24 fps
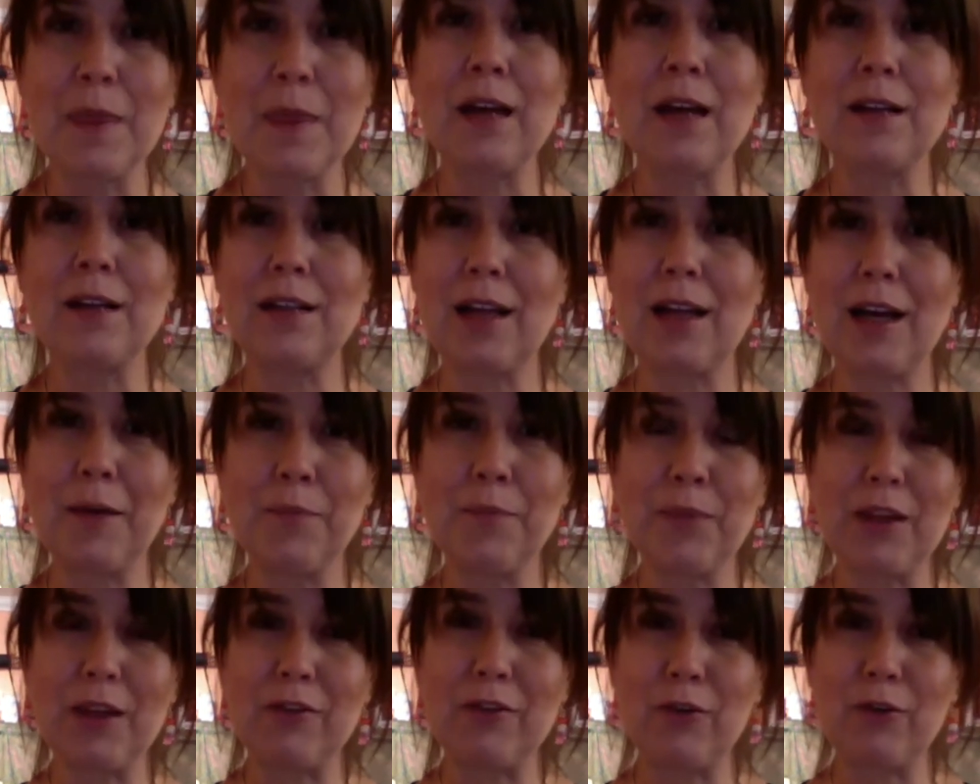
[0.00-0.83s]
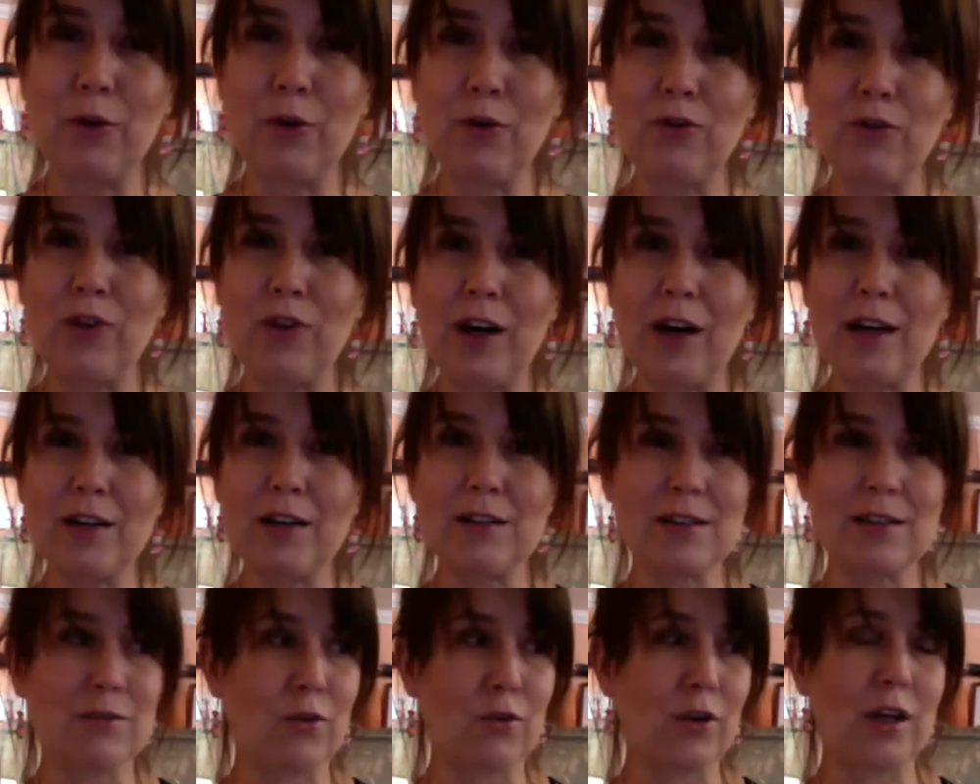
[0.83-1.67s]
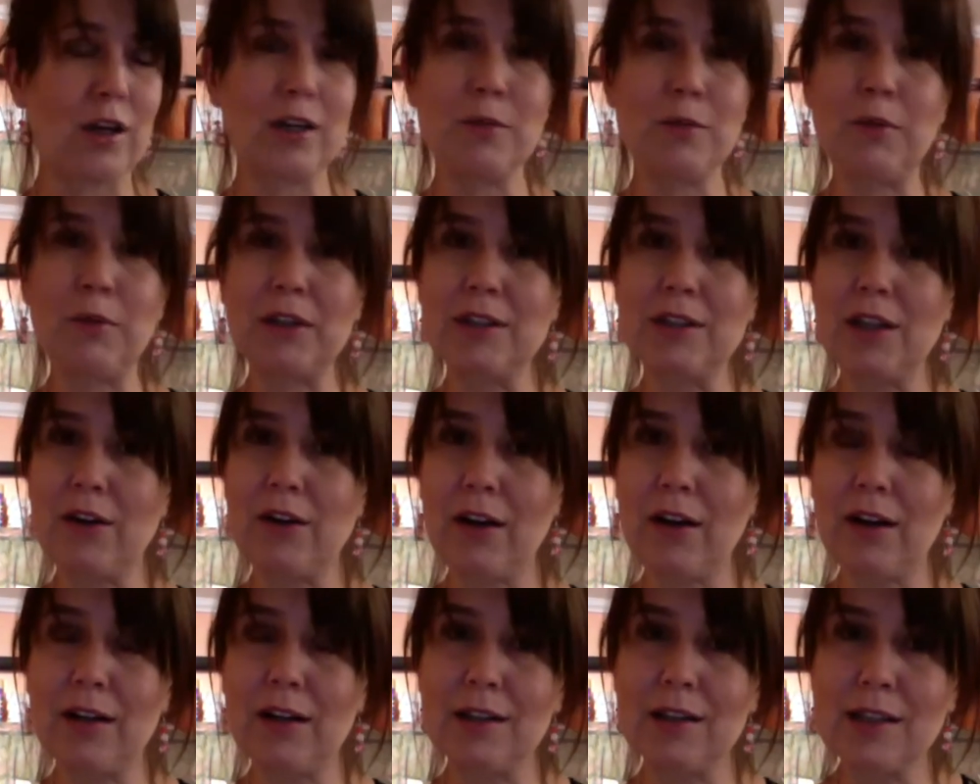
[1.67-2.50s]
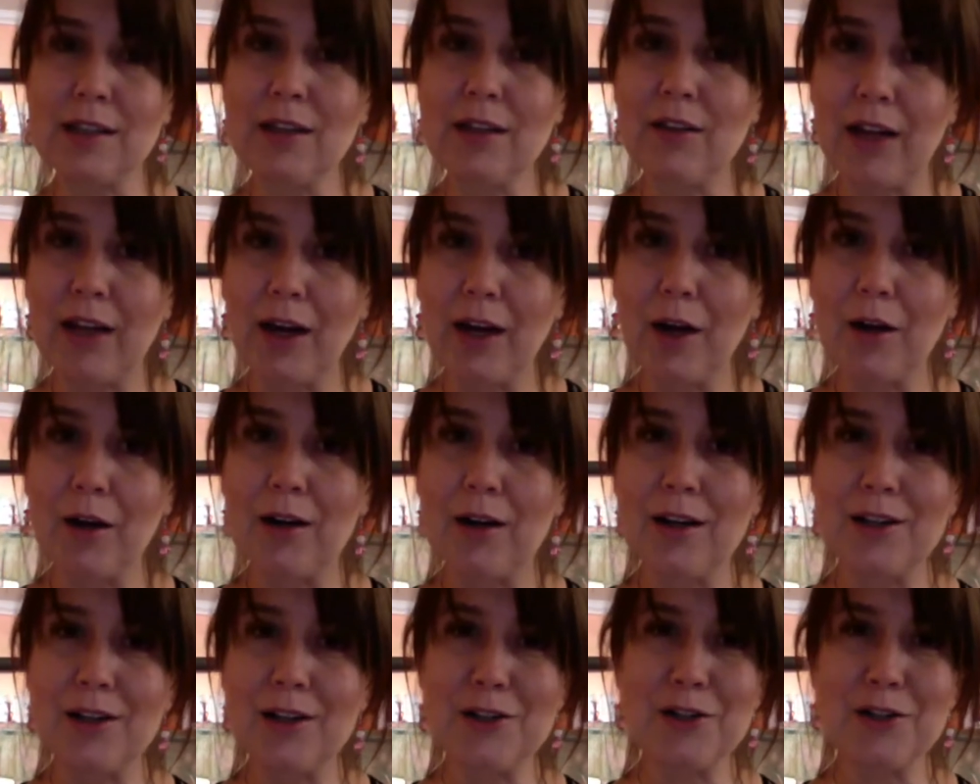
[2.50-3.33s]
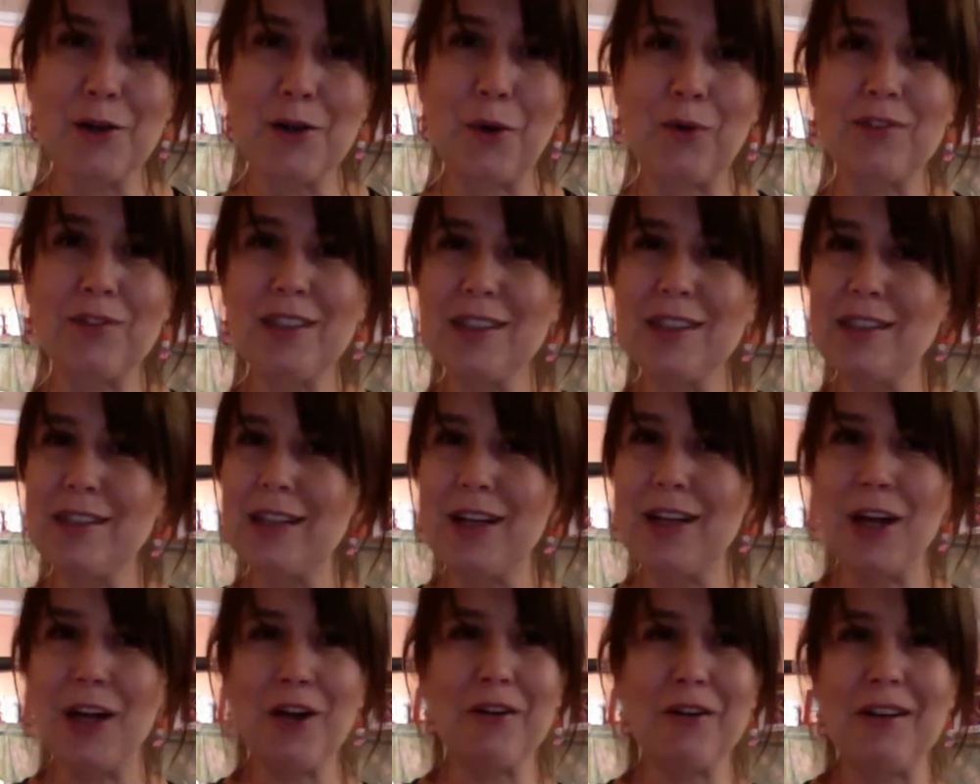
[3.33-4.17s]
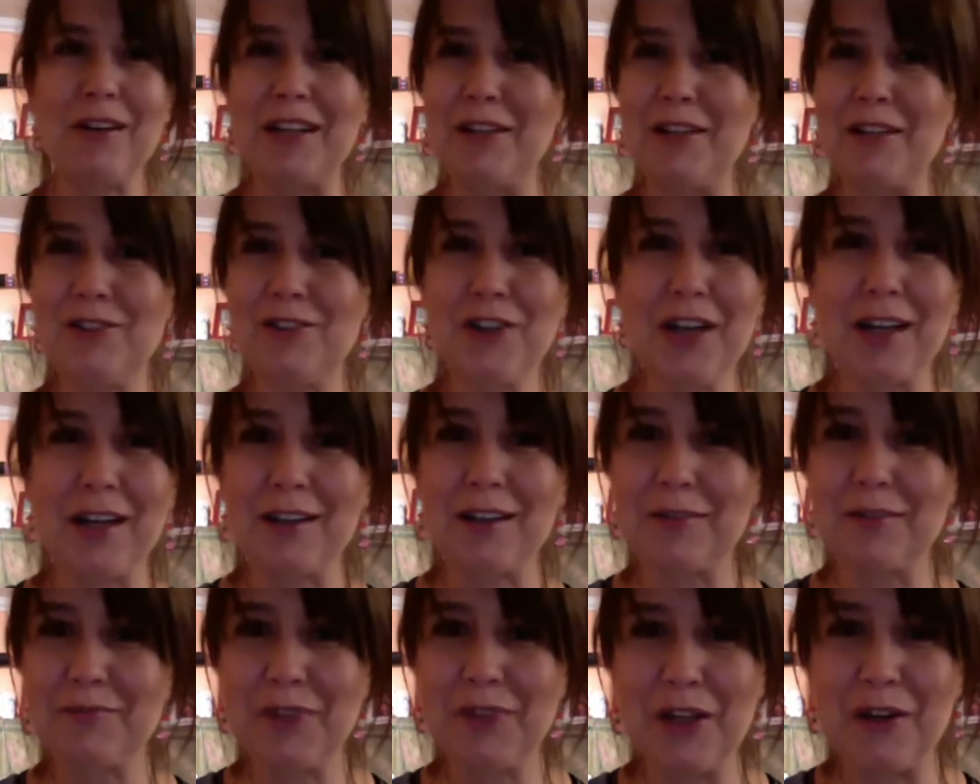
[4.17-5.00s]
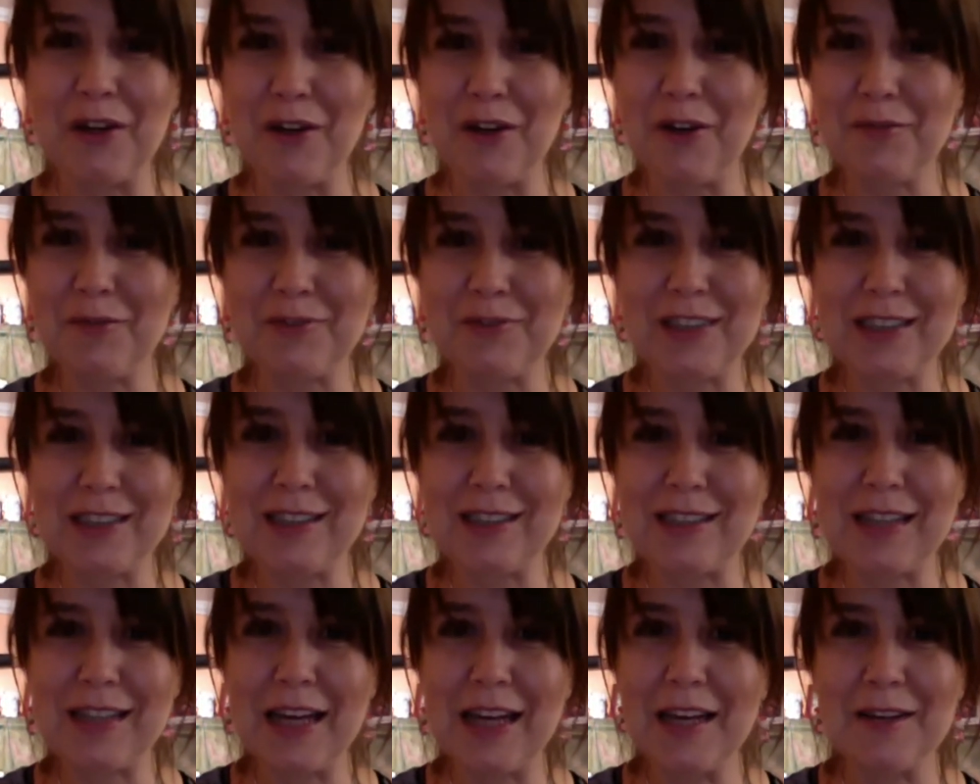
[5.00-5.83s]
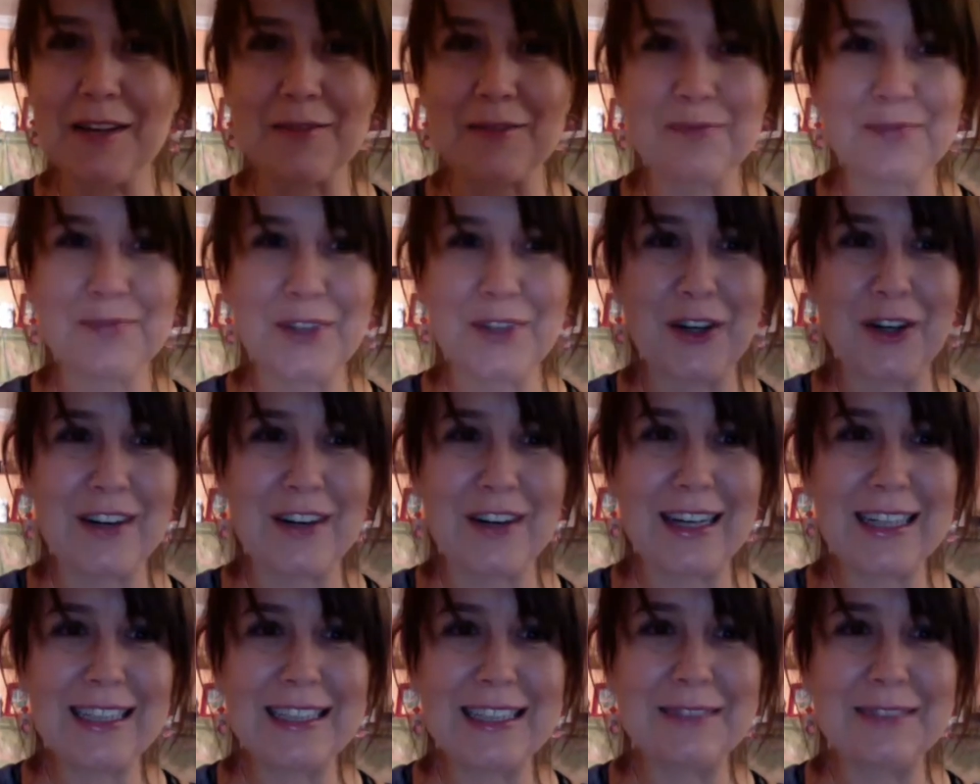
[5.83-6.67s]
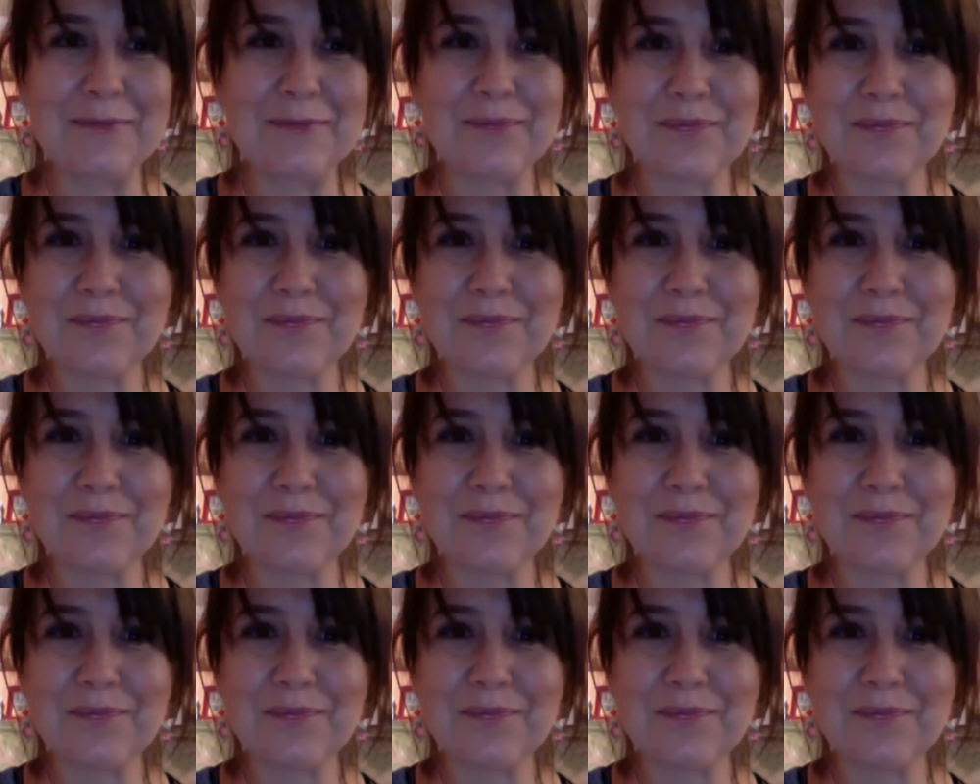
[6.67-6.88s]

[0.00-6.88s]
the flu virus or other bacteria that's in there. So just another little trick, just saying. All righty.